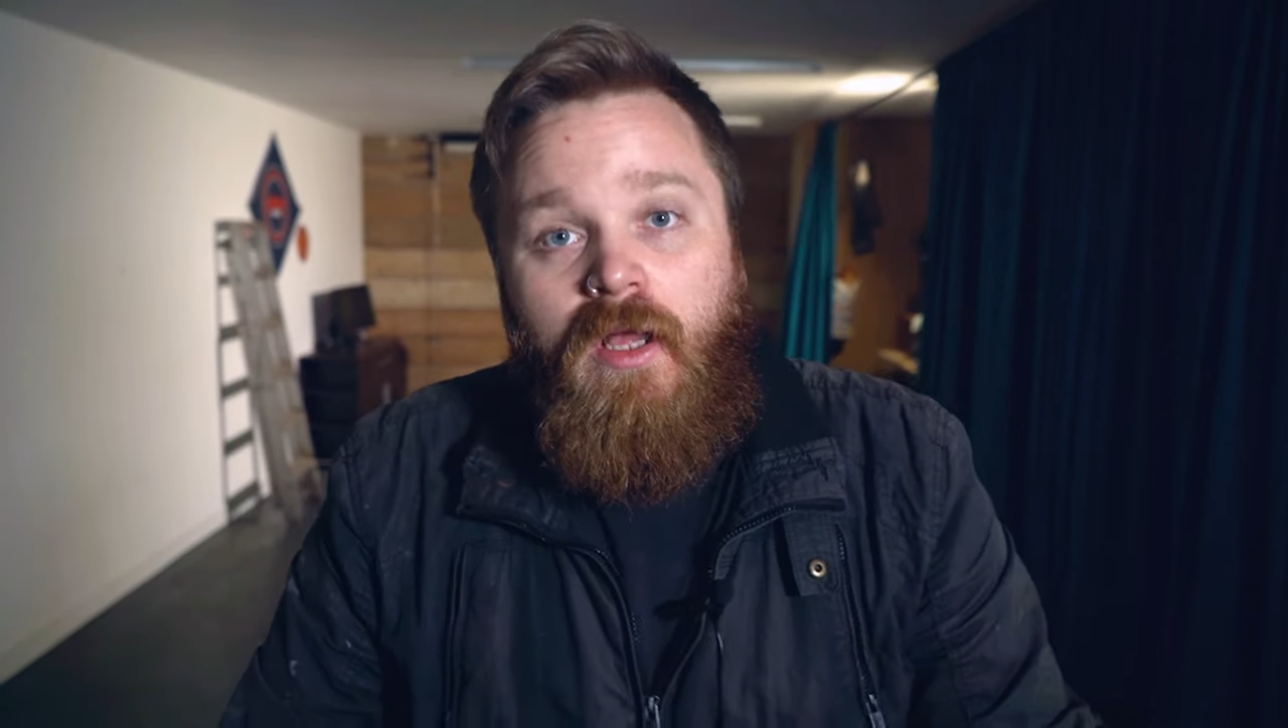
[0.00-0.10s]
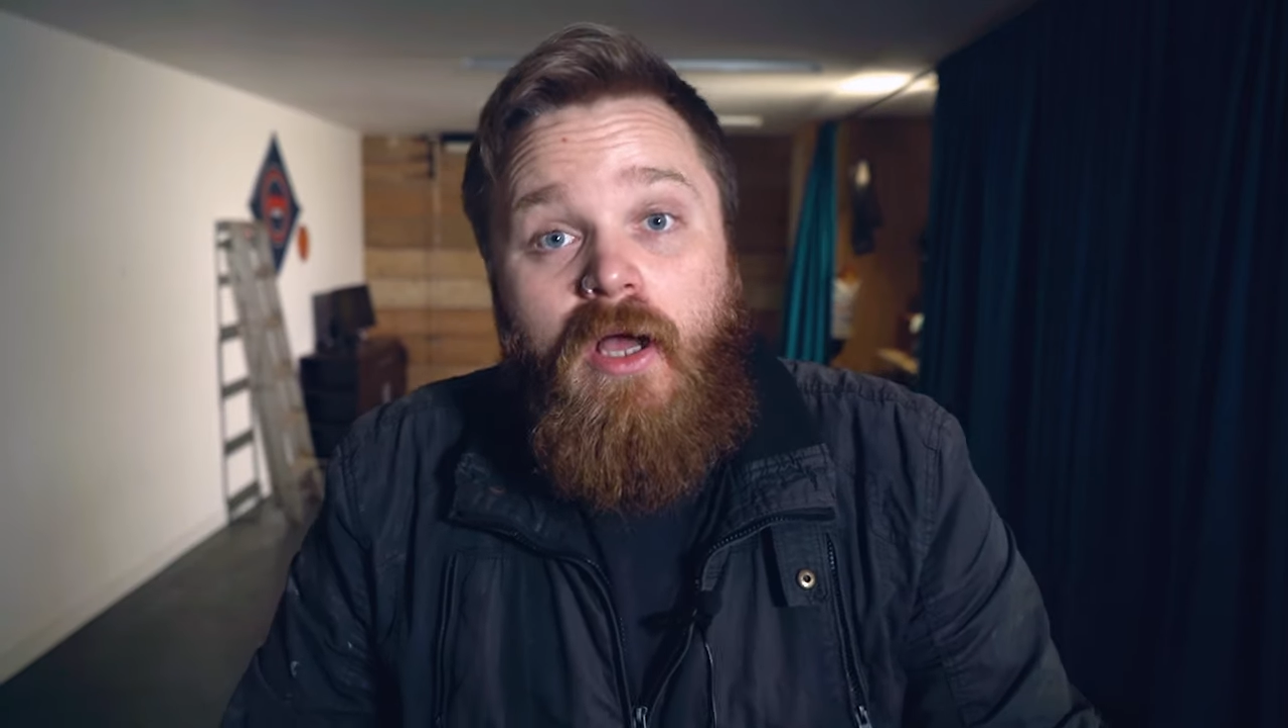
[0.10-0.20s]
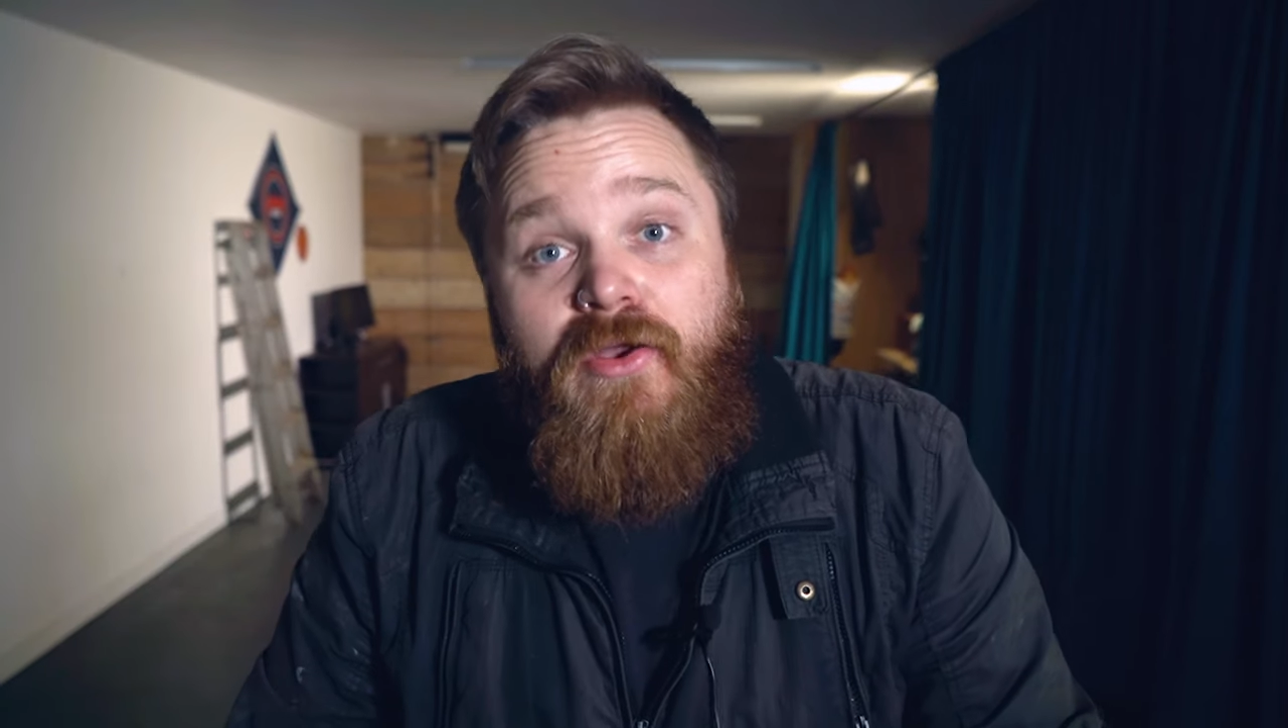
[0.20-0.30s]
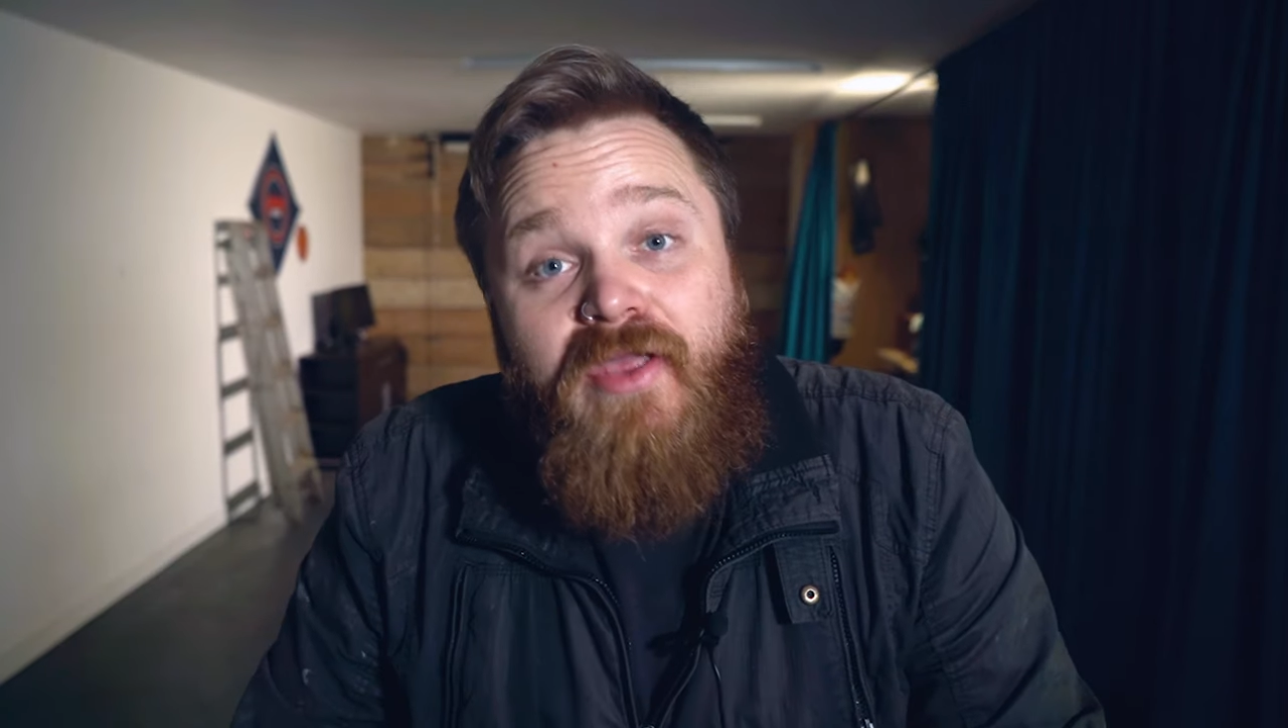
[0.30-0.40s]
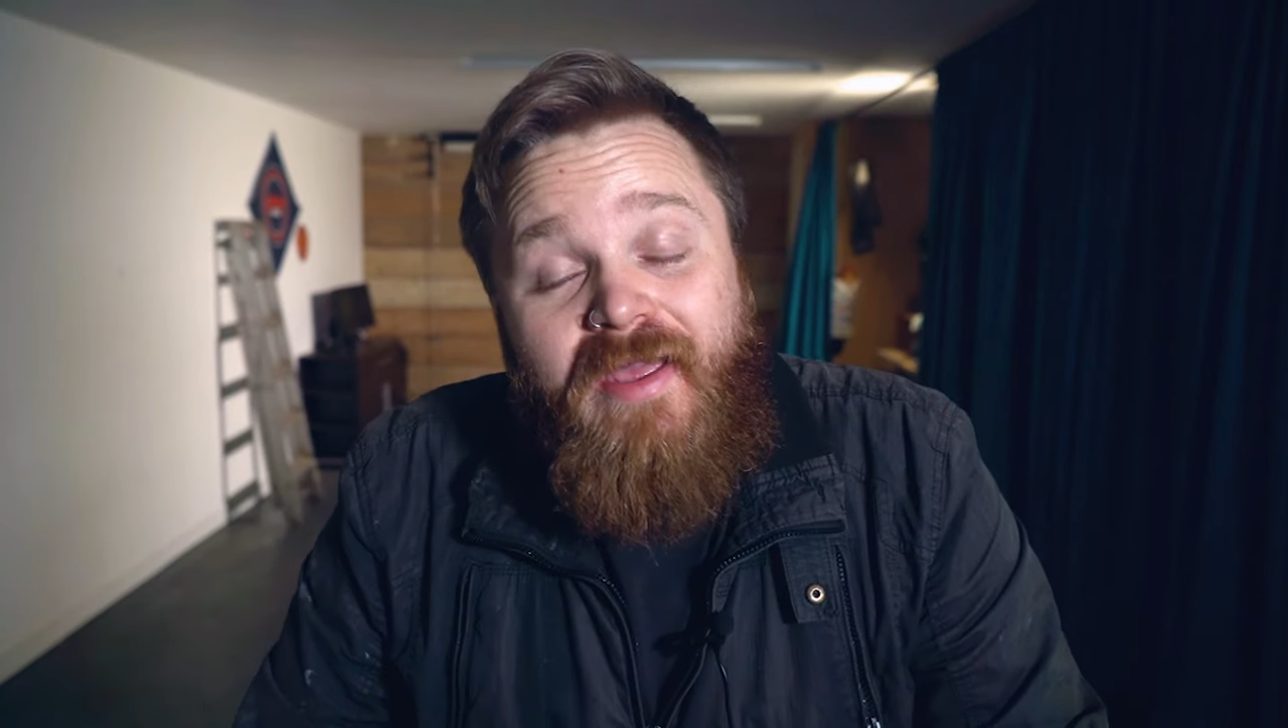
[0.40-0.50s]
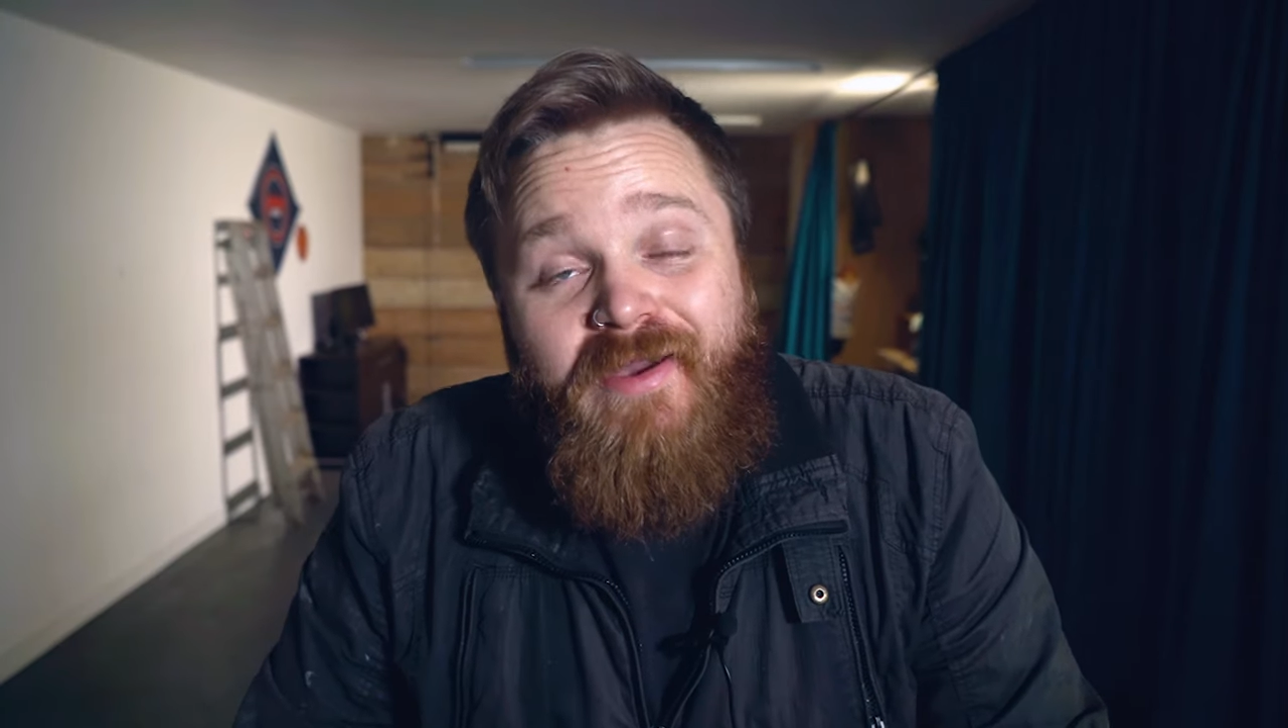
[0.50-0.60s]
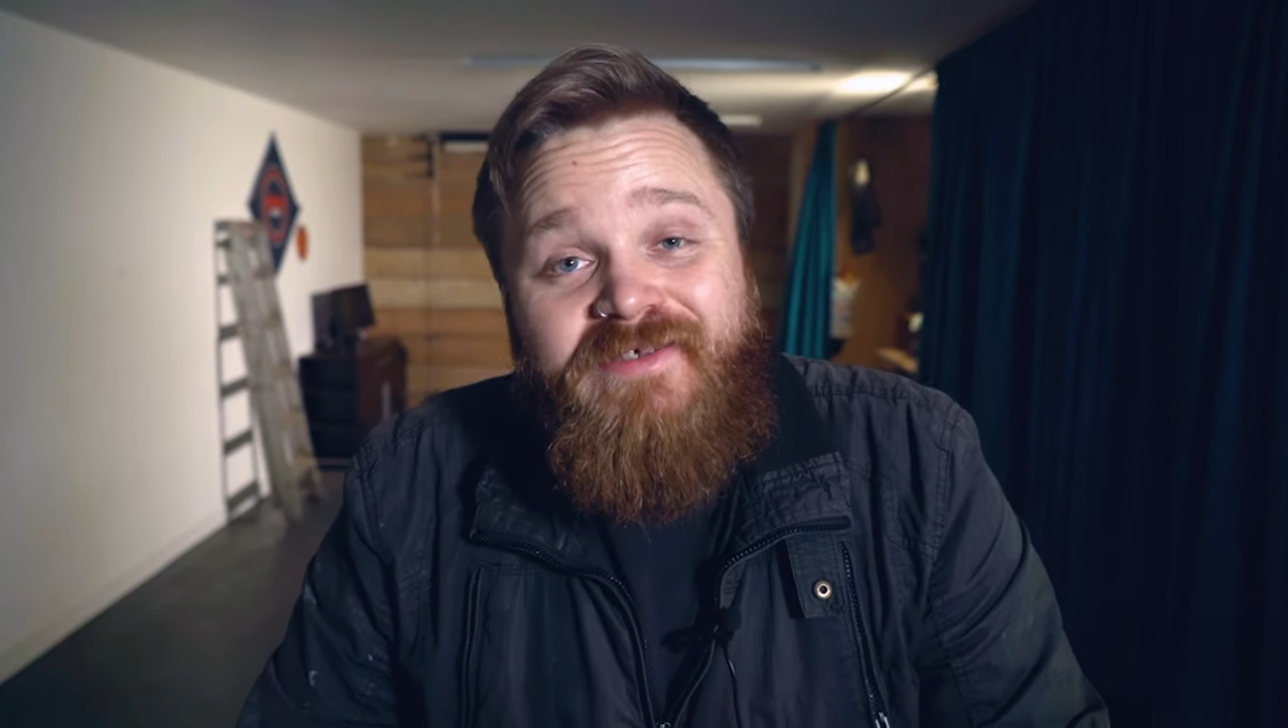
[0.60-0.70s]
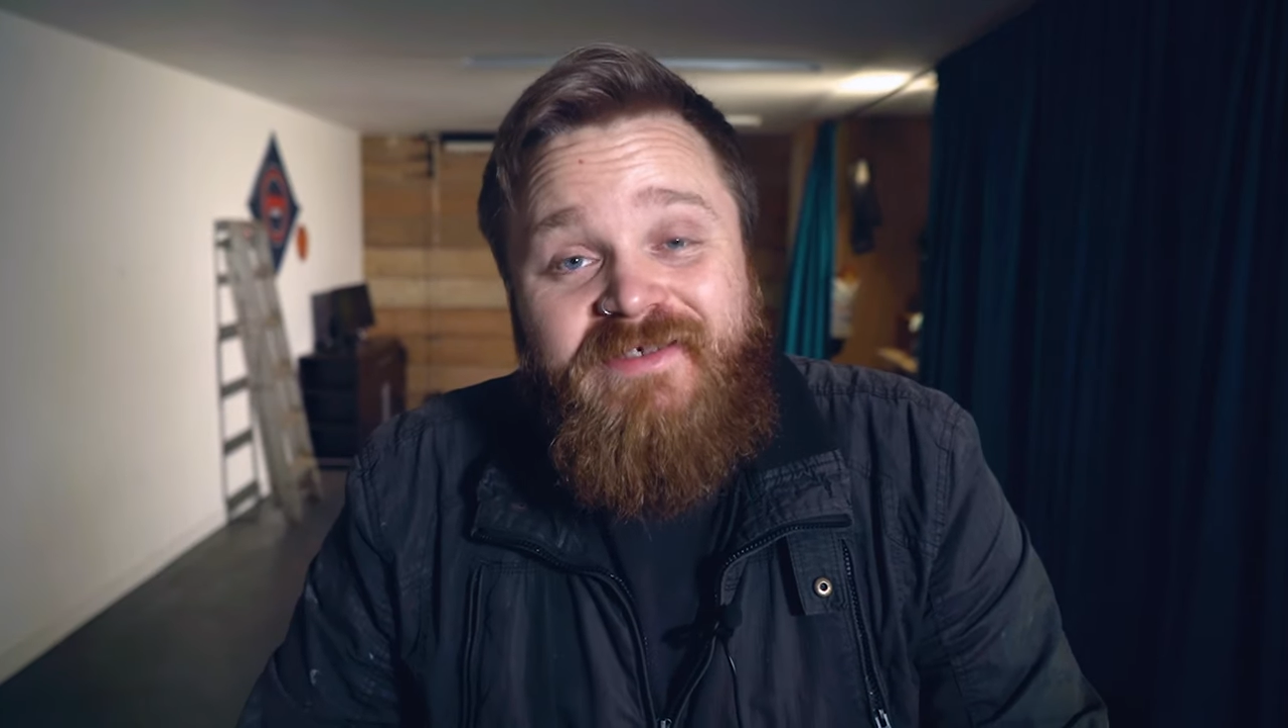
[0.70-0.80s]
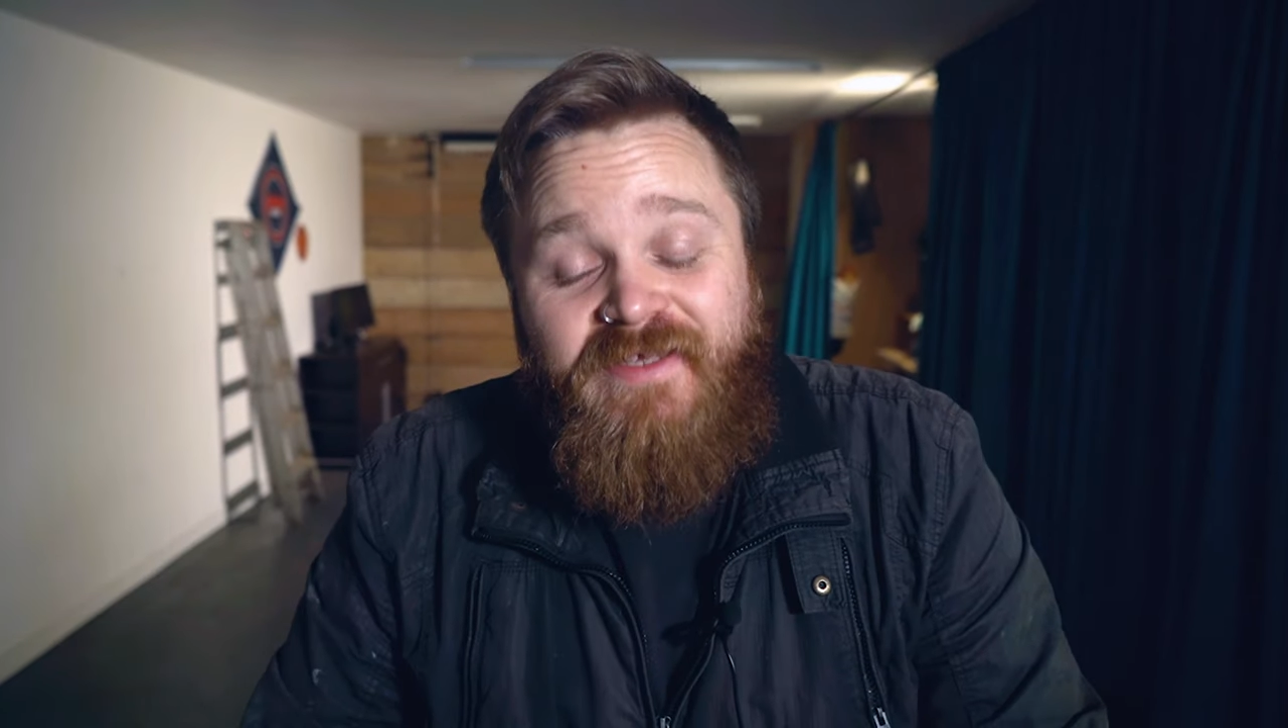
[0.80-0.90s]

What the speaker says: Okay guys,